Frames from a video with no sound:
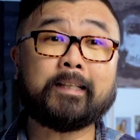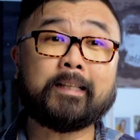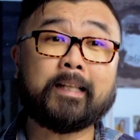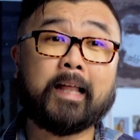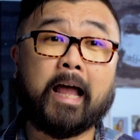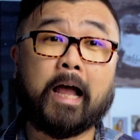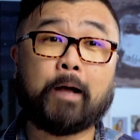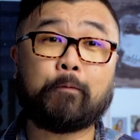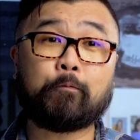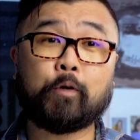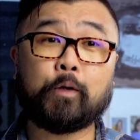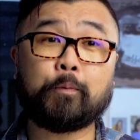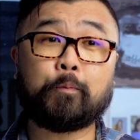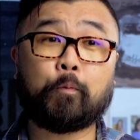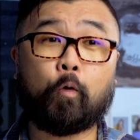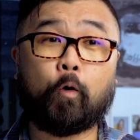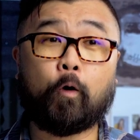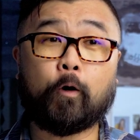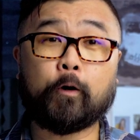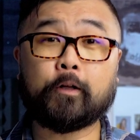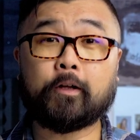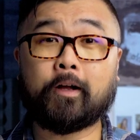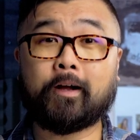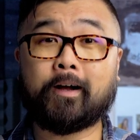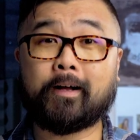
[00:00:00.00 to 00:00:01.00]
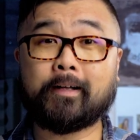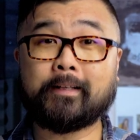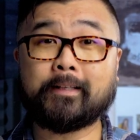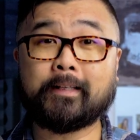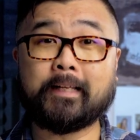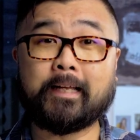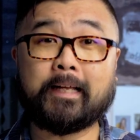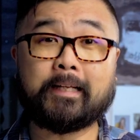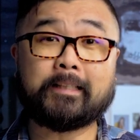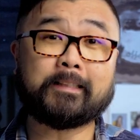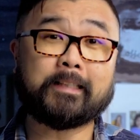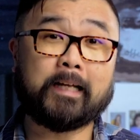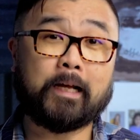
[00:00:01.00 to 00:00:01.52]
the lab report on
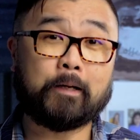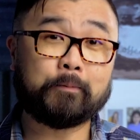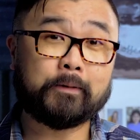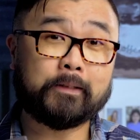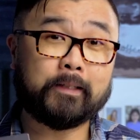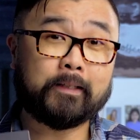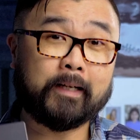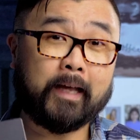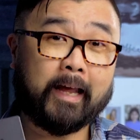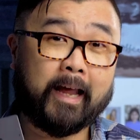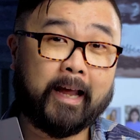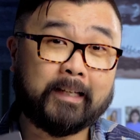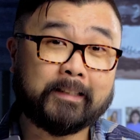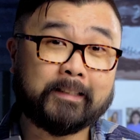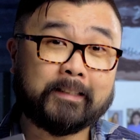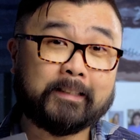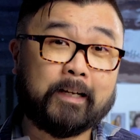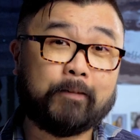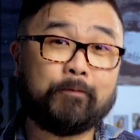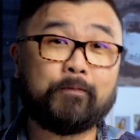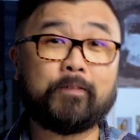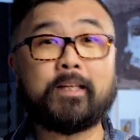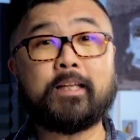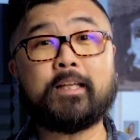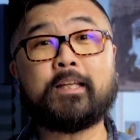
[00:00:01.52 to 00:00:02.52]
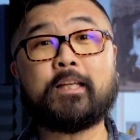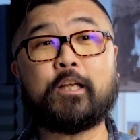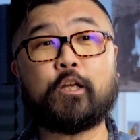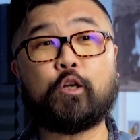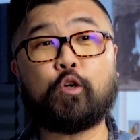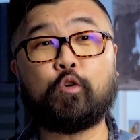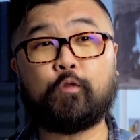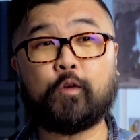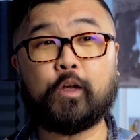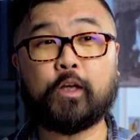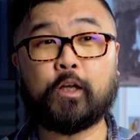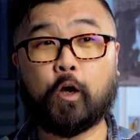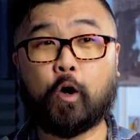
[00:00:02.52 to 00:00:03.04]
the Samsung 870
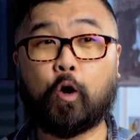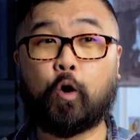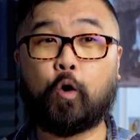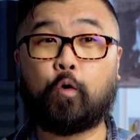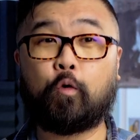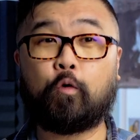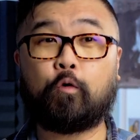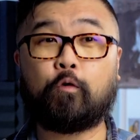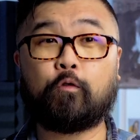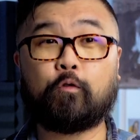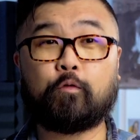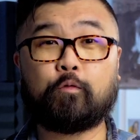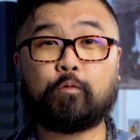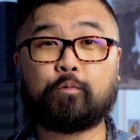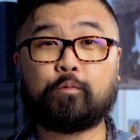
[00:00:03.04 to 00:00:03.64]
QVO.